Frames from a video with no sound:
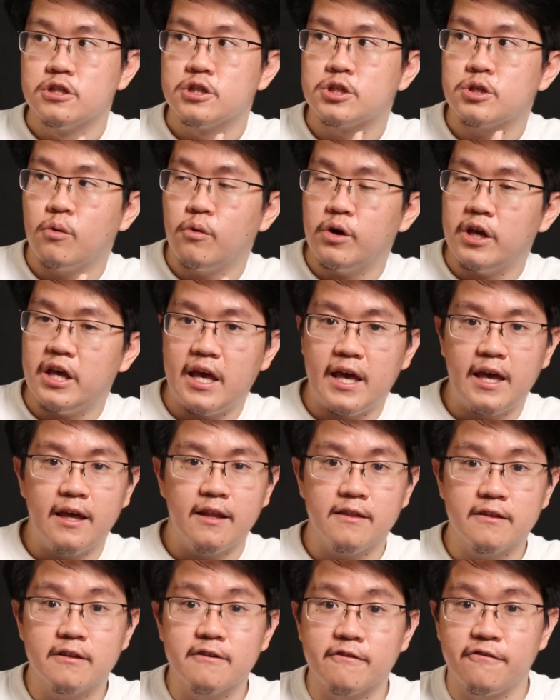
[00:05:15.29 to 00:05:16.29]
So
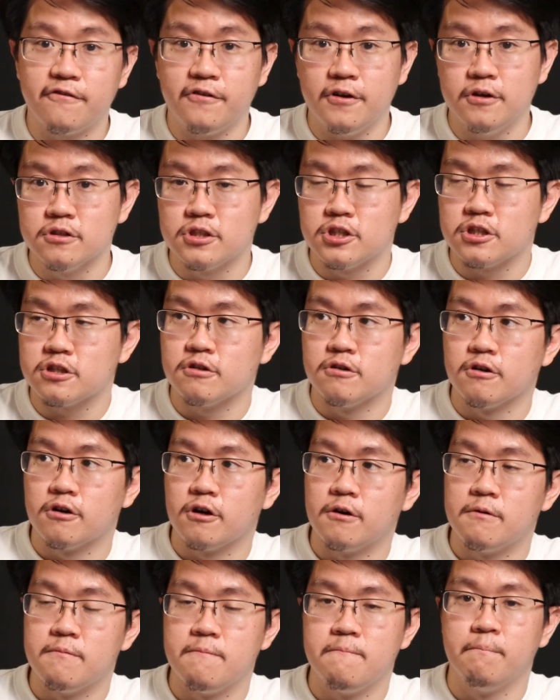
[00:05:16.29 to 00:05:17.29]
in the
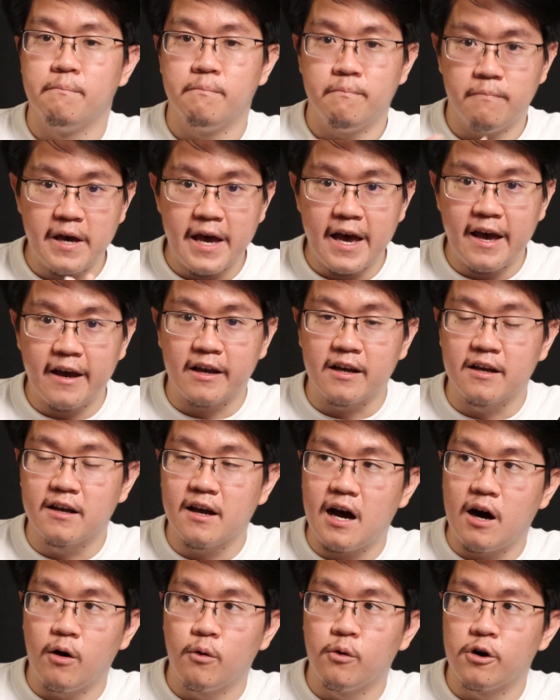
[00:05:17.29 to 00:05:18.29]
future, Meg,
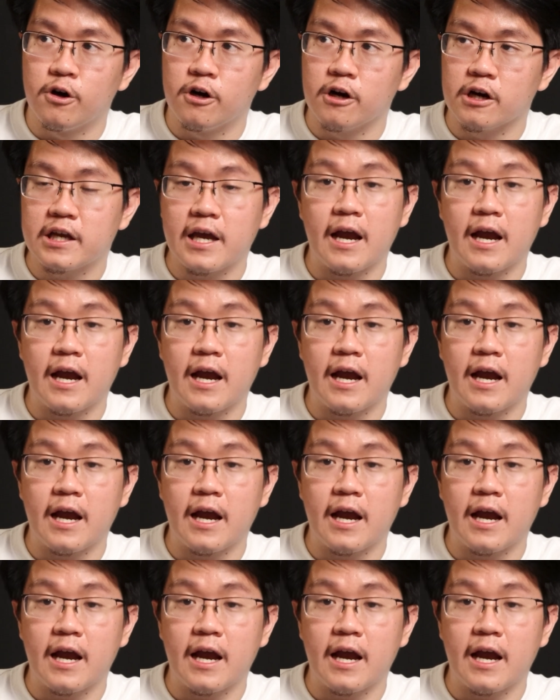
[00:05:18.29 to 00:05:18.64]
our